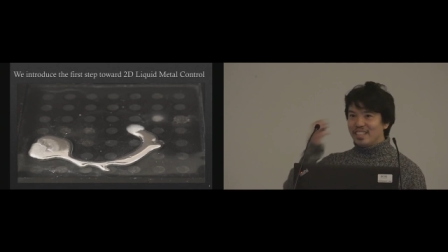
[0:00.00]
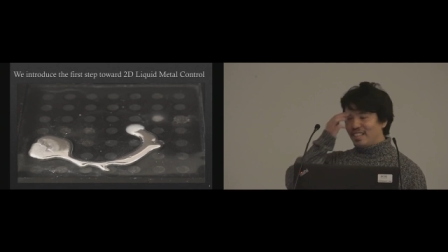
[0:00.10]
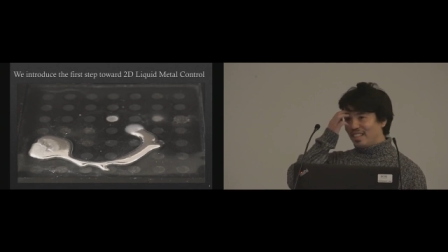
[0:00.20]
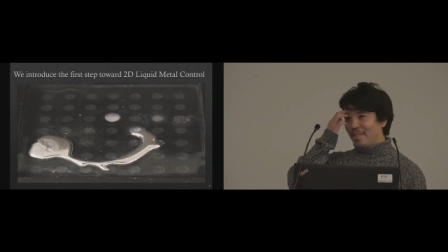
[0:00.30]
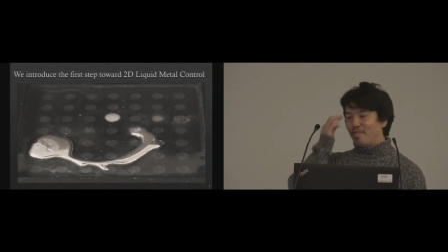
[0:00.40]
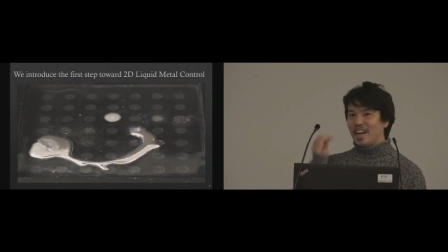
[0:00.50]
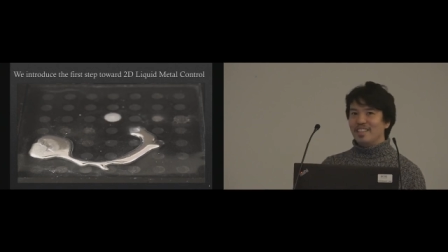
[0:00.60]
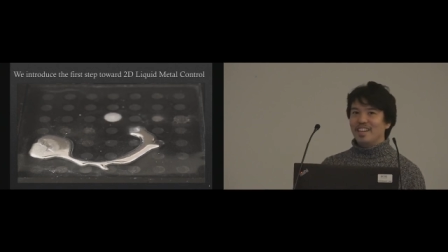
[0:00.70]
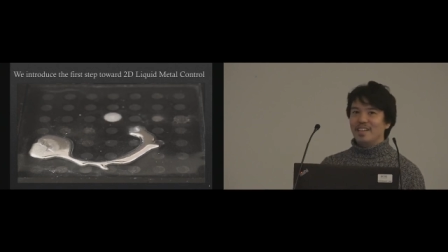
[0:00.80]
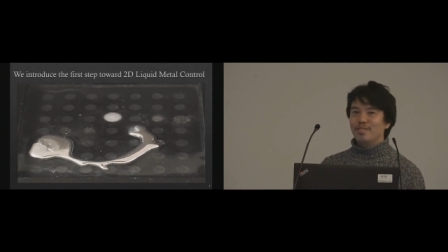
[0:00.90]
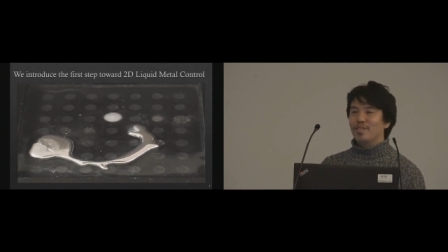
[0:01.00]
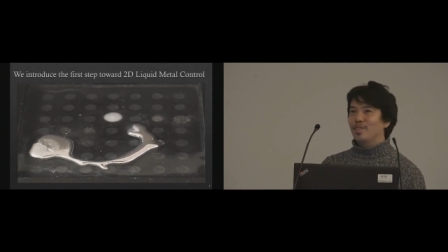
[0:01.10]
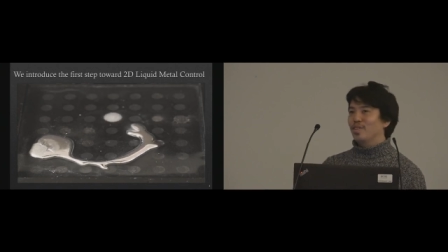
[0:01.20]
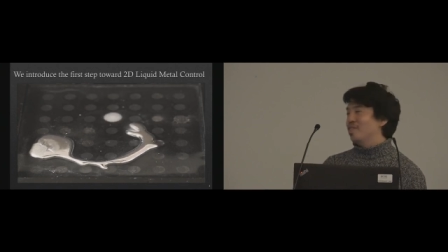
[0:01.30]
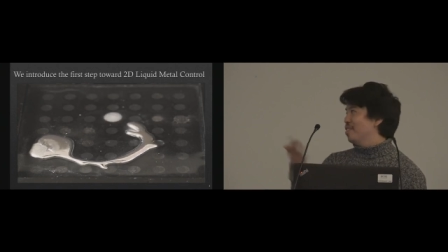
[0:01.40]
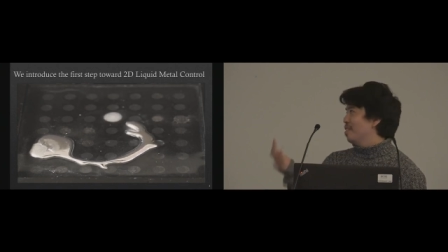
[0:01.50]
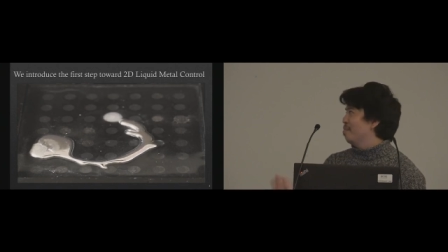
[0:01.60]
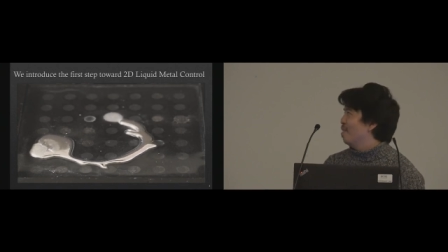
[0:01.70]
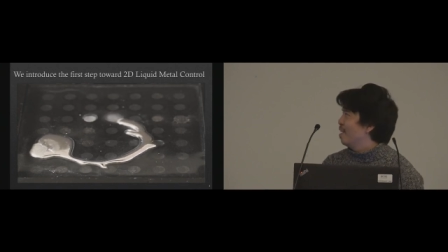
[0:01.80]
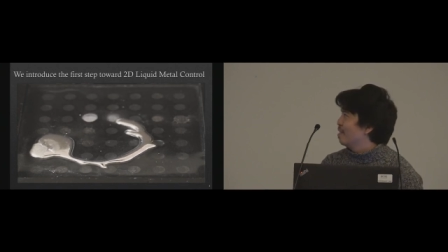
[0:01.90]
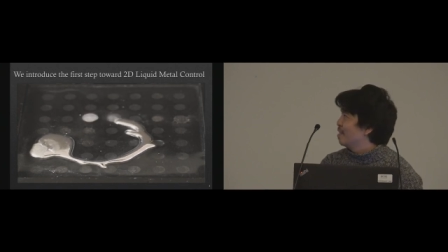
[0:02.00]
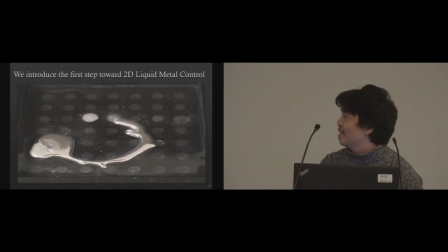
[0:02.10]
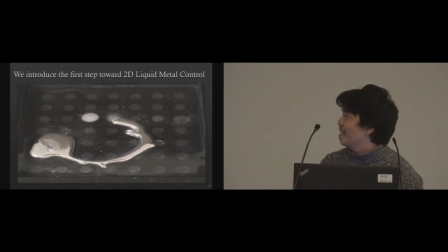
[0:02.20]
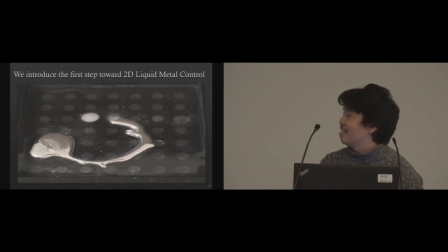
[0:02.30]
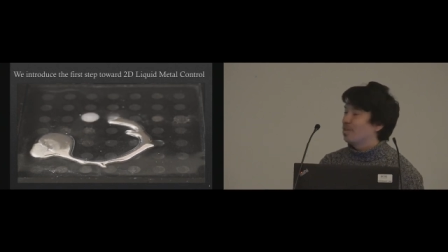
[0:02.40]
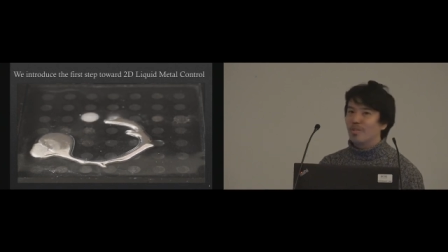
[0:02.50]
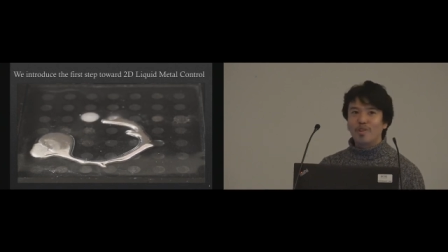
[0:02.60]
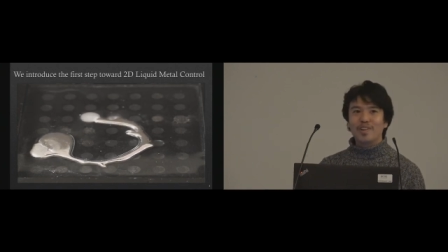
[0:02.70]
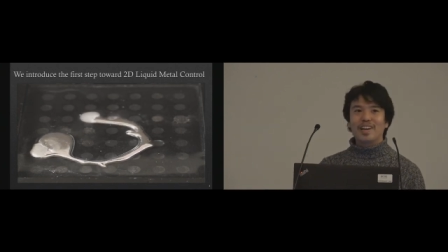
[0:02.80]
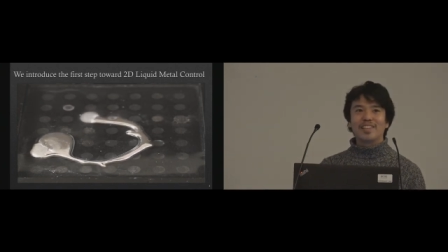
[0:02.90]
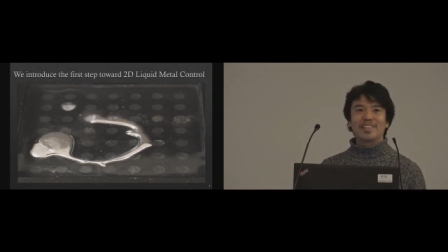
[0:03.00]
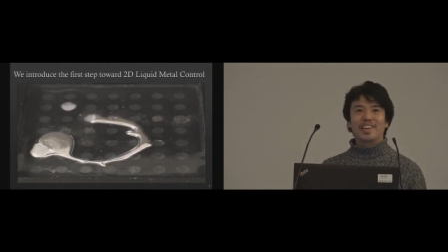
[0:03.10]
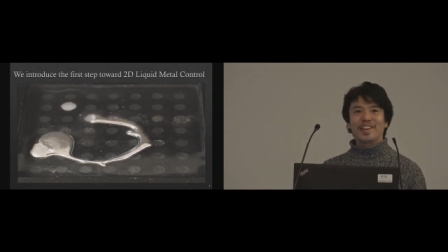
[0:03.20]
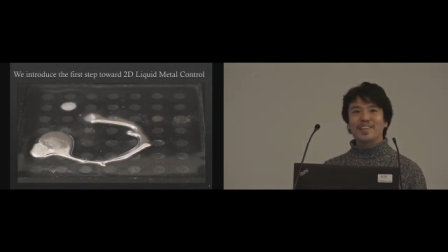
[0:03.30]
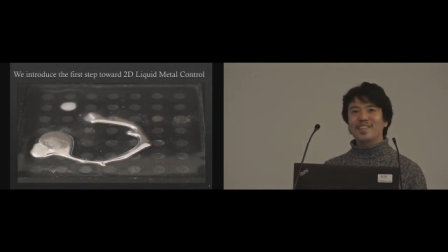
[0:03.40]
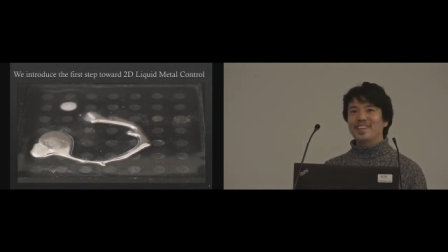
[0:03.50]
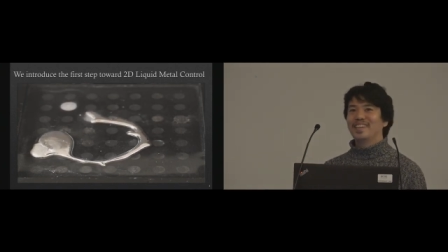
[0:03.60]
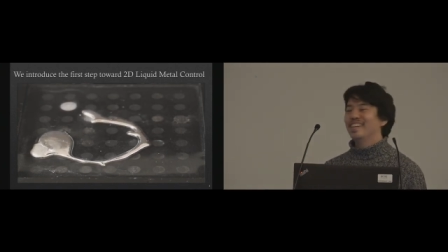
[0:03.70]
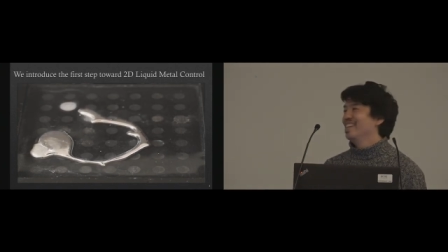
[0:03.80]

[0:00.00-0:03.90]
this is a surprise enough to make the John Connor scared.